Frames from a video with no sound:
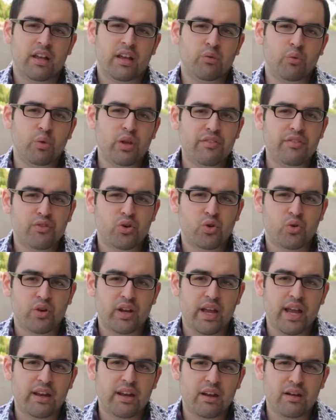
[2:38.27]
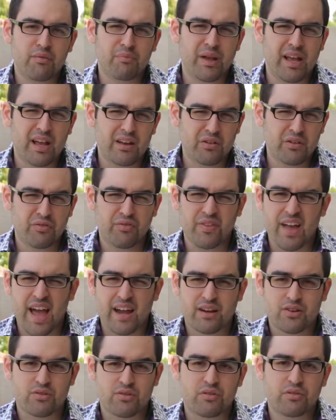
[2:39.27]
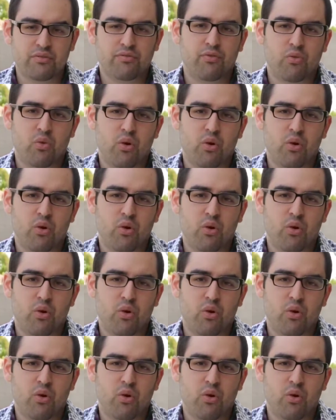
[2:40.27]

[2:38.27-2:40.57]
and we've created, manufactured, and